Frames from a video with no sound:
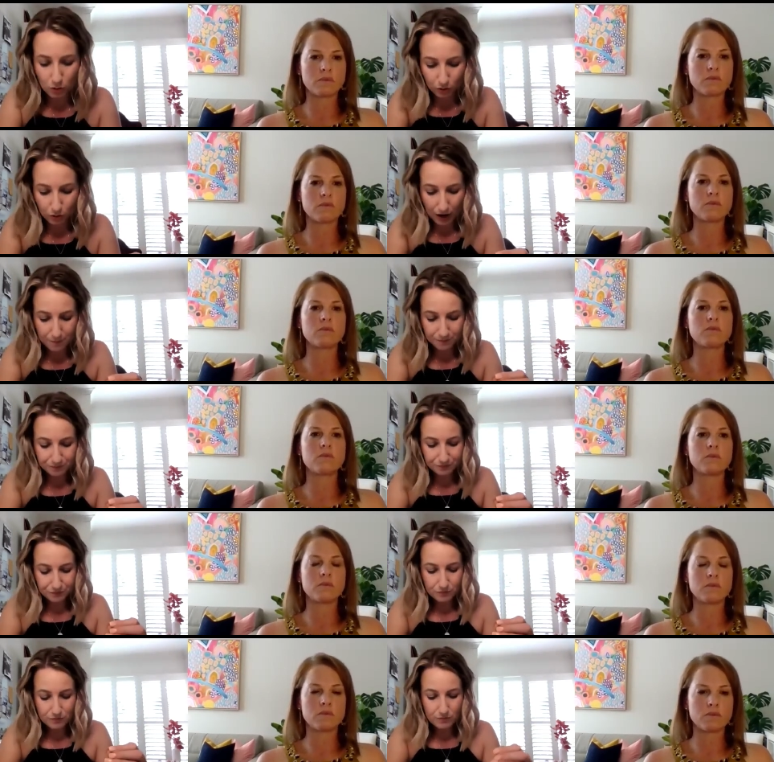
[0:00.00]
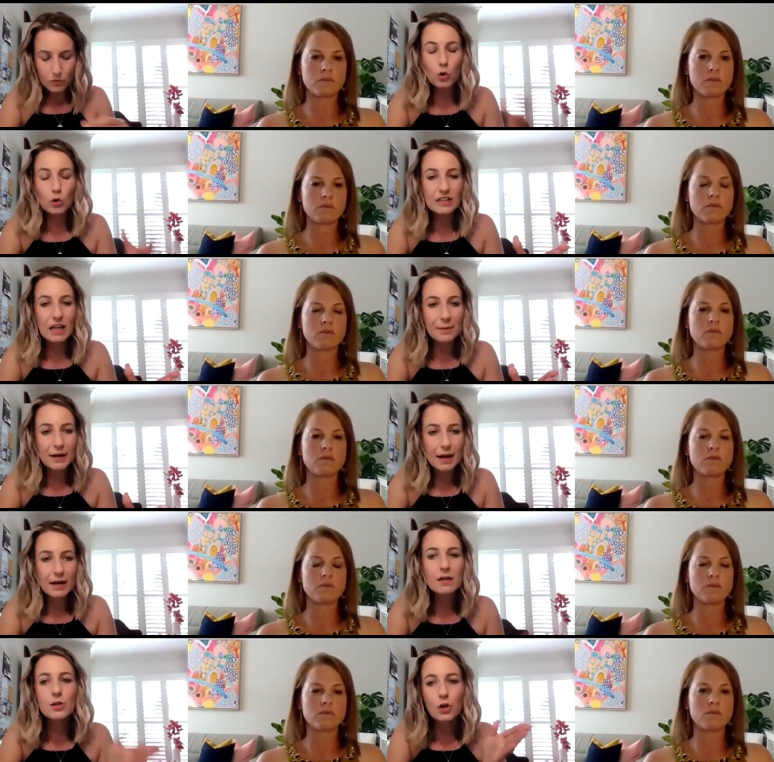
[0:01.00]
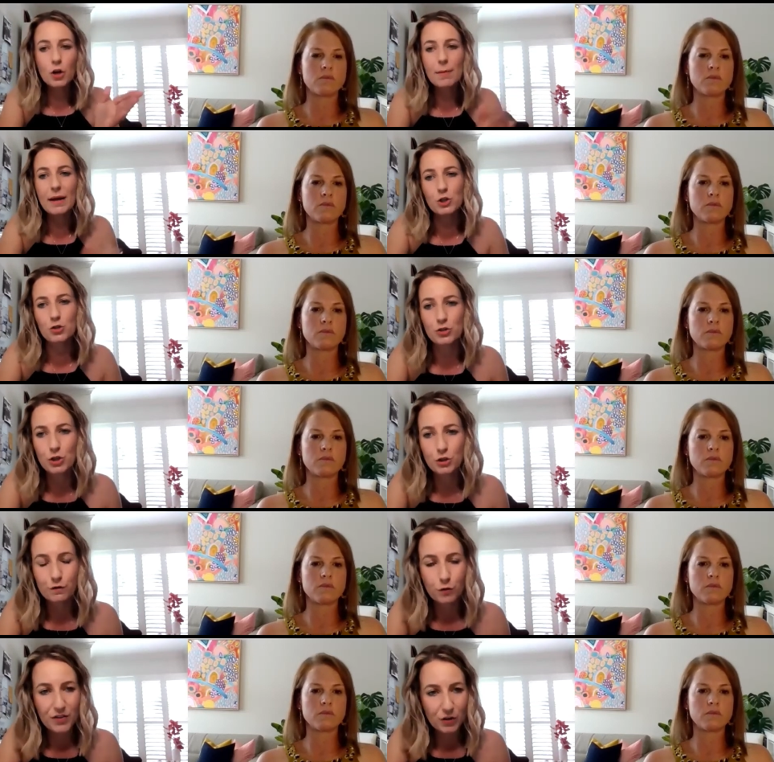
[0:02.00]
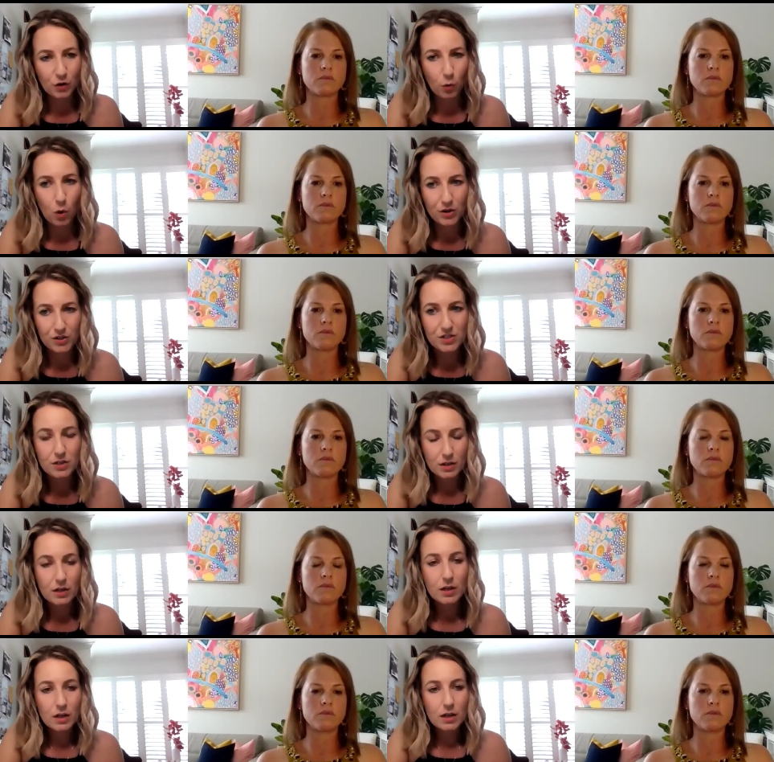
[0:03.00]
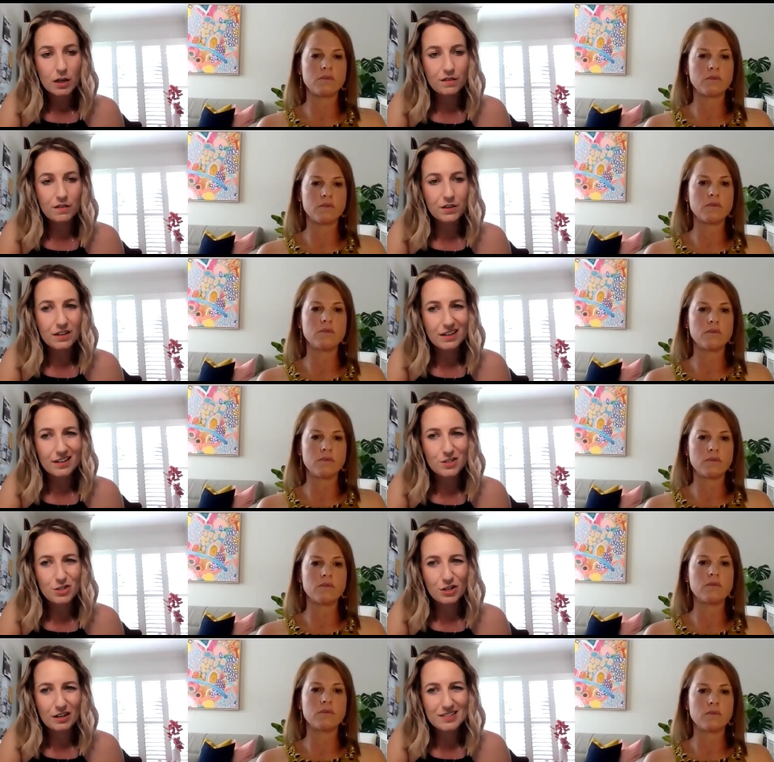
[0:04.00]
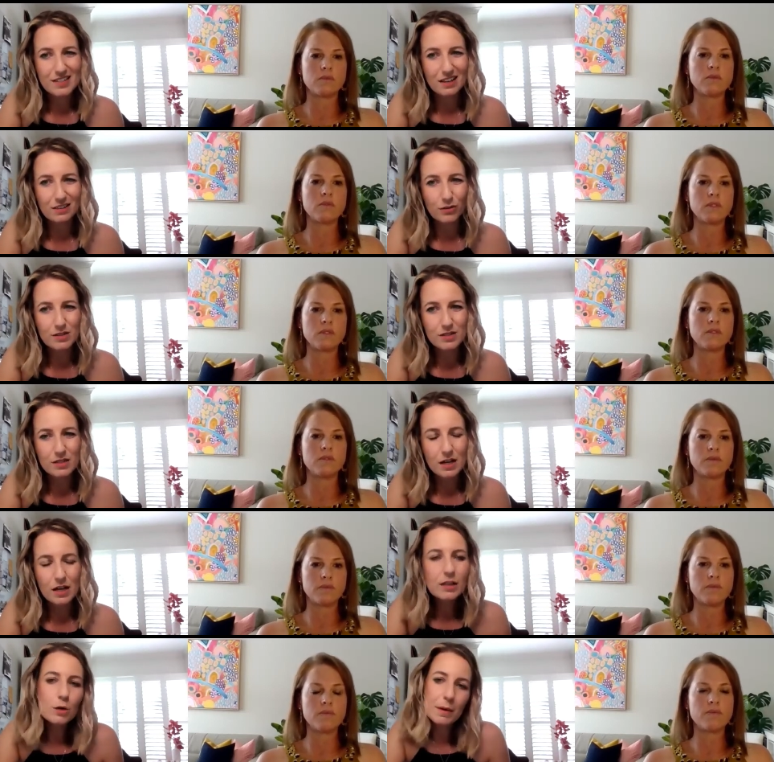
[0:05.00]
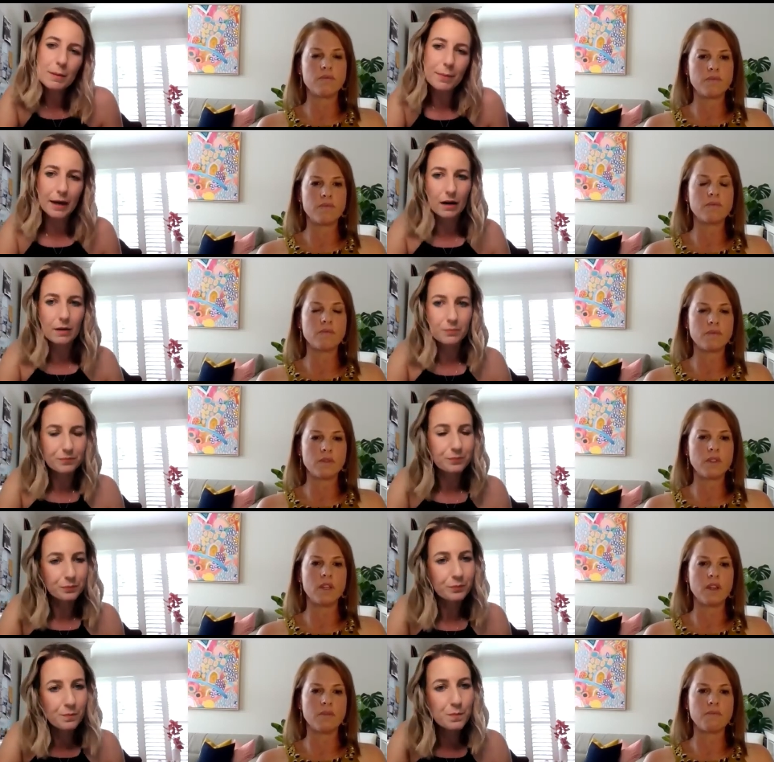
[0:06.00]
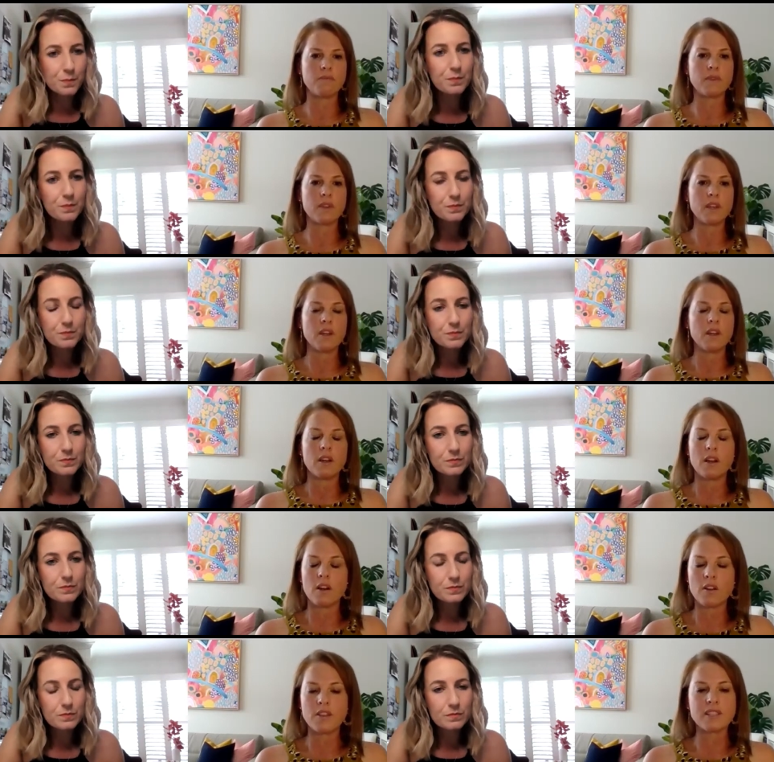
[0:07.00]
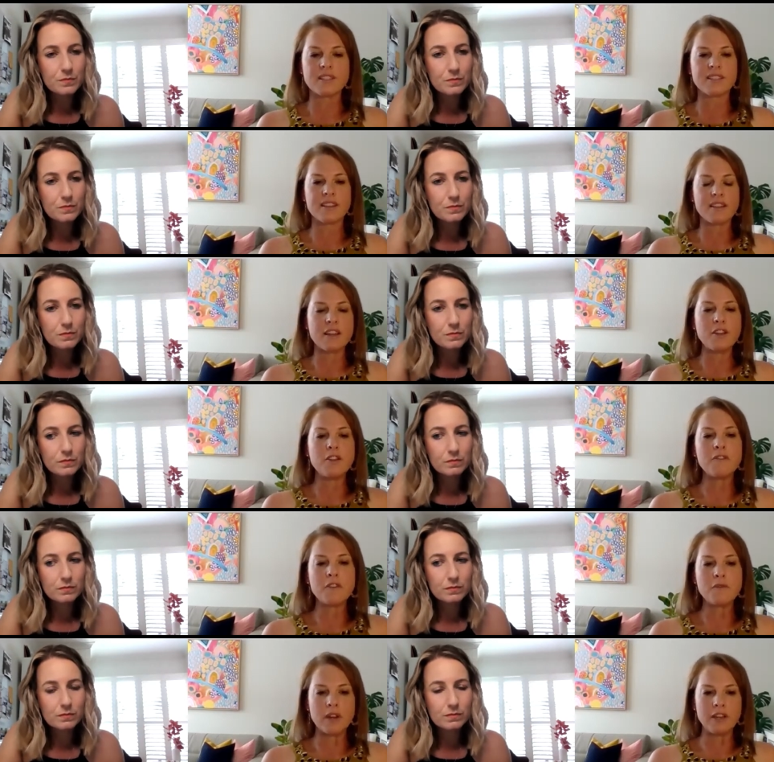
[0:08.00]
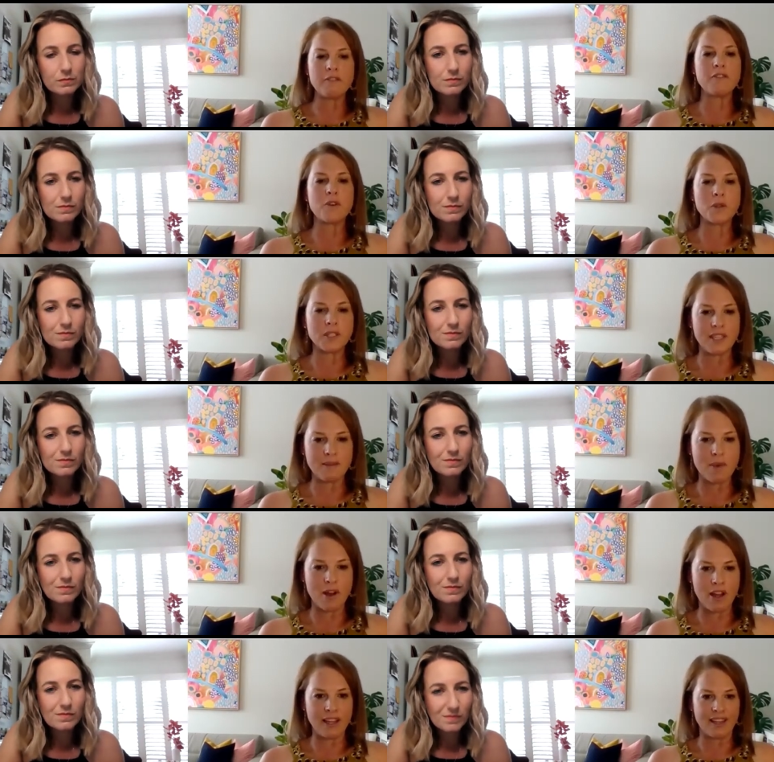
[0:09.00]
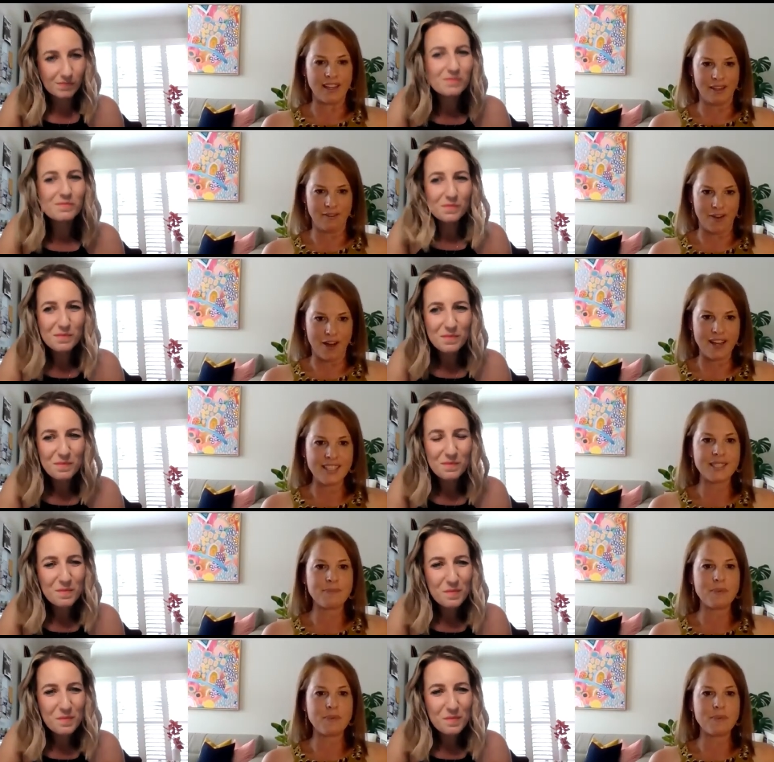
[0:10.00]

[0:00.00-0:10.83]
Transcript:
Speaker 1: or um or laminate. You know, make sure you can avoid the quad if you need to because
Speaker 2: that looks a little bit better. Mm. Yeah. Oh, that's thank you for reinforcing my advice